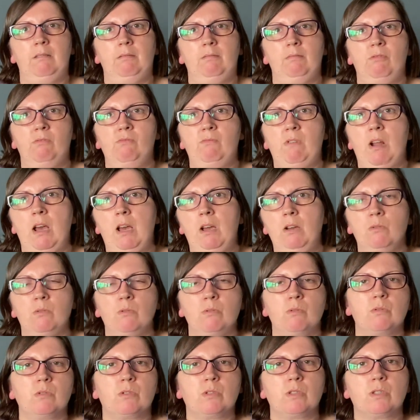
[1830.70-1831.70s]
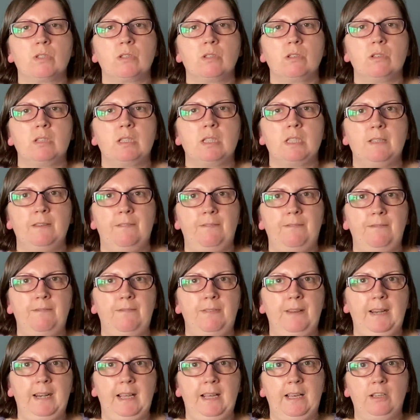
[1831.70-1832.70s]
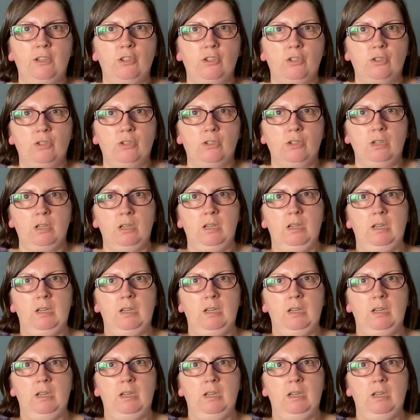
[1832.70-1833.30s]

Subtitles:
rows to finish